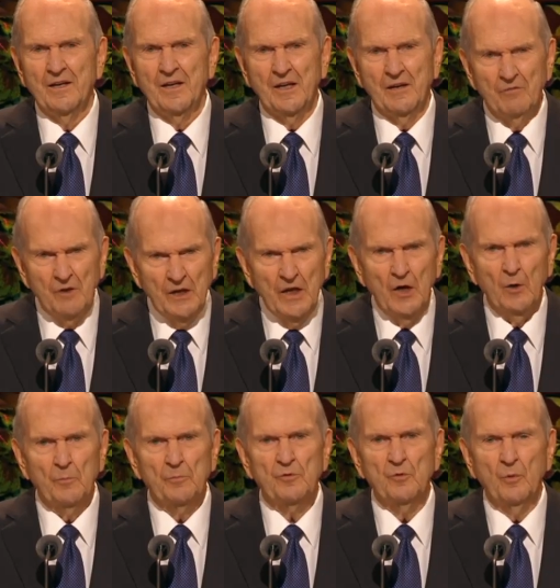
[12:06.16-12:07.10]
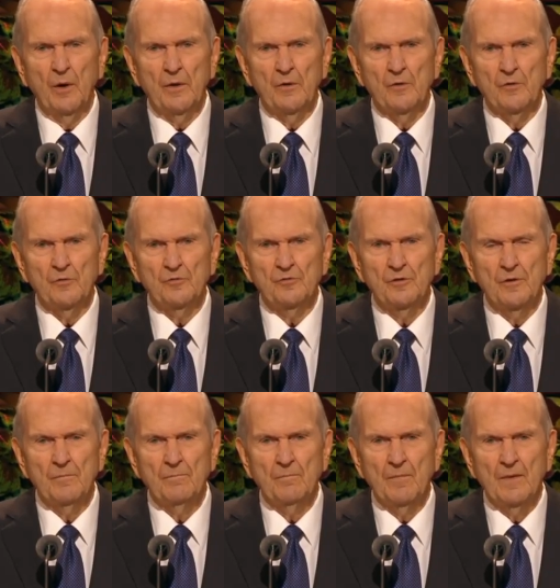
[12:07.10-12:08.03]
Giving help to others,
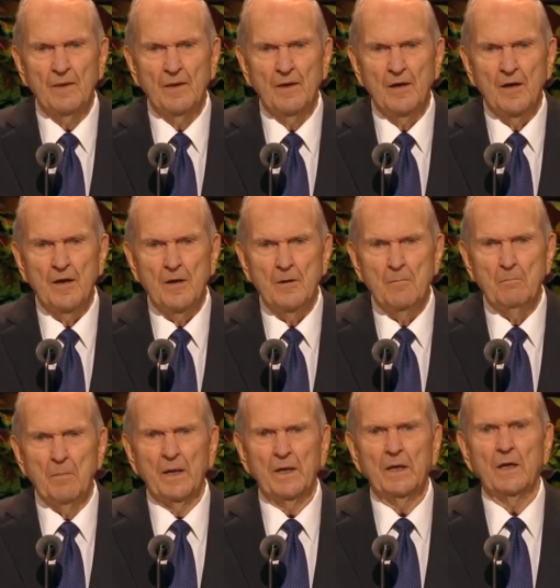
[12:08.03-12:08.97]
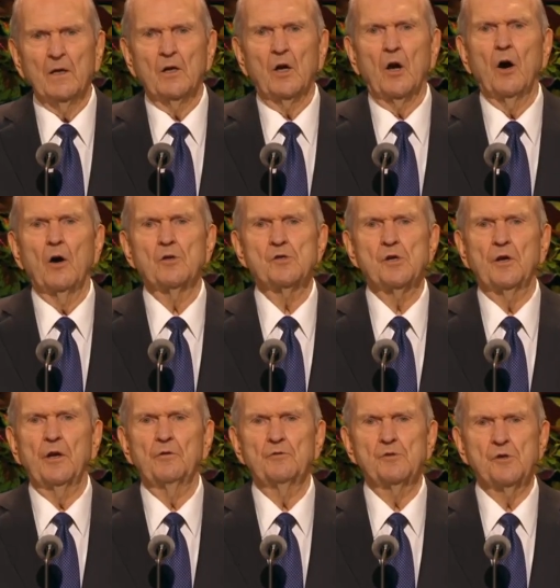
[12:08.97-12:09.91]
making a
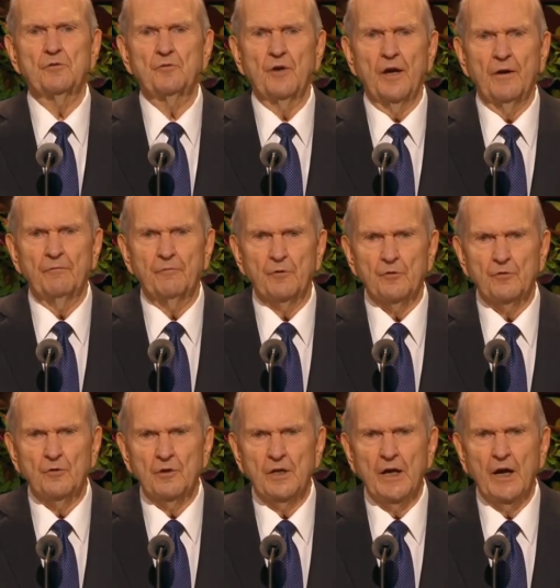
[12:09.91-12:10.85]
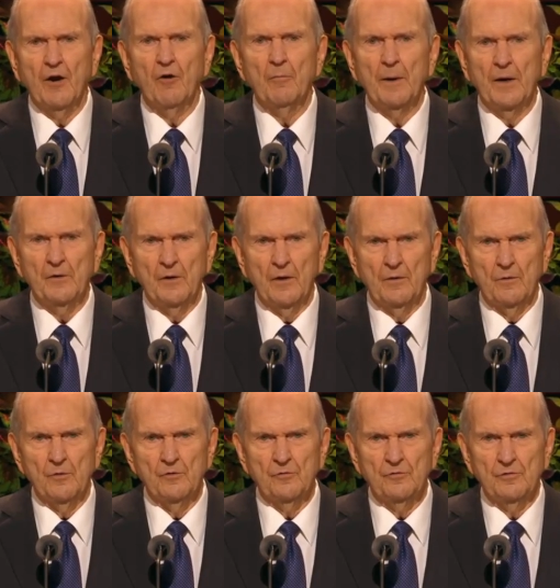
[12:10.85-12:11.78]
conscientious effort to care about
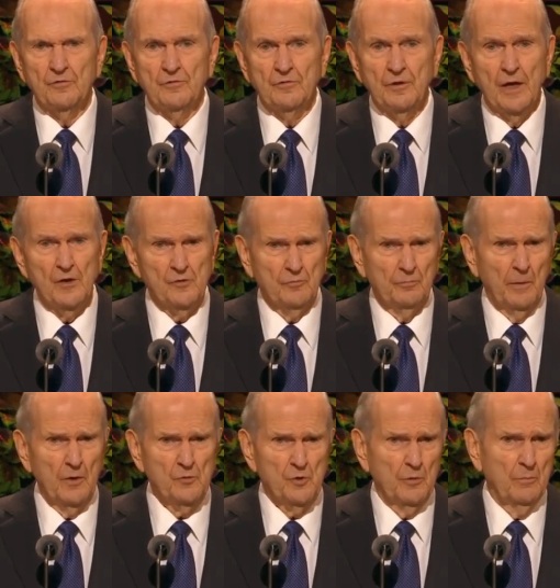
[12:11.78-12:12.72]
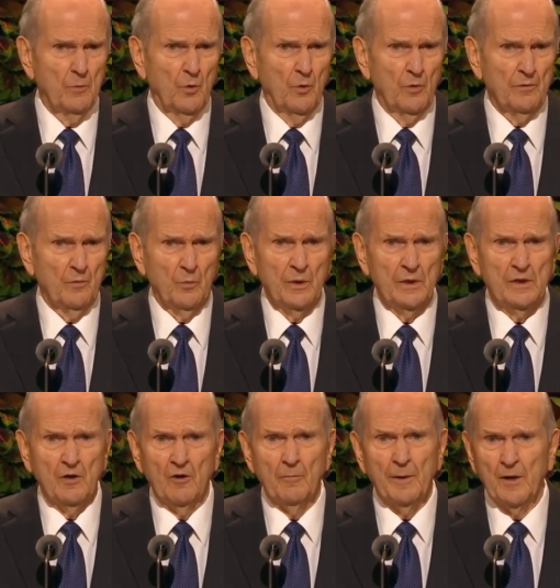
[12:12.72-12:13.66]
others as much or more than we
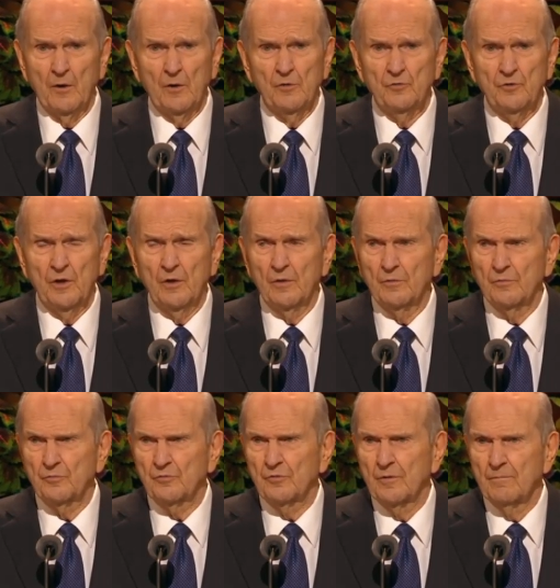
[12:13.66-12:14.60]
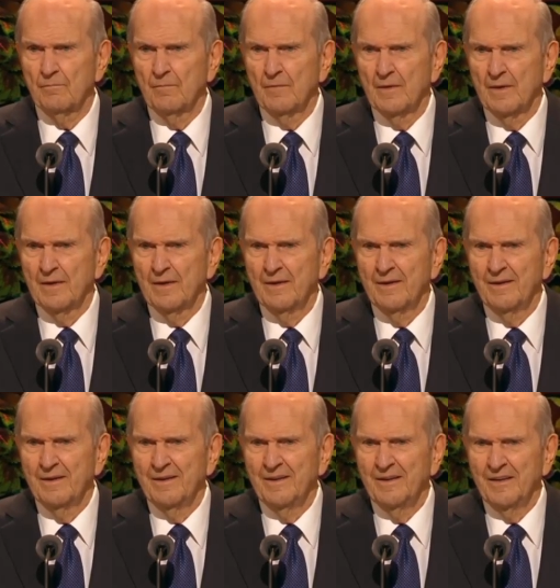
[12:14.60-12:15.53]
care about ourselves
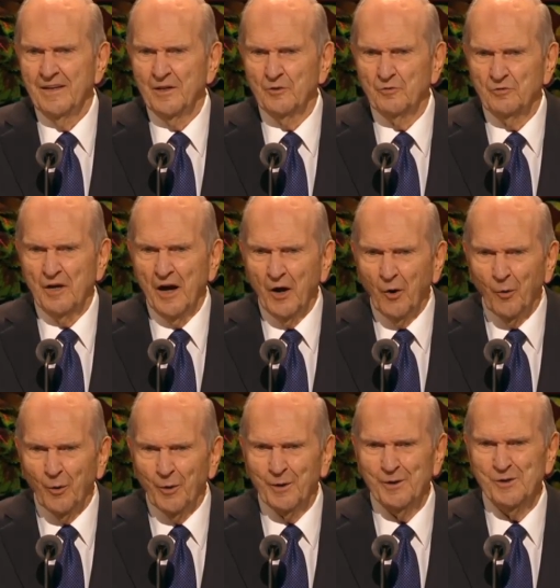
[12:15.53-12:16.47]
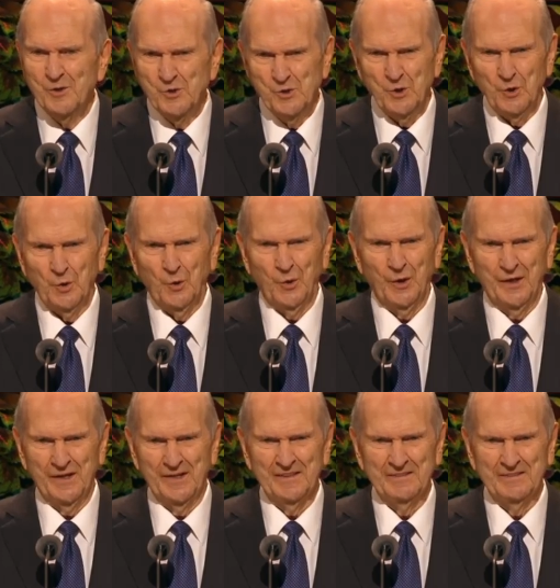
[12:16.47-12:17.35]
is our joy.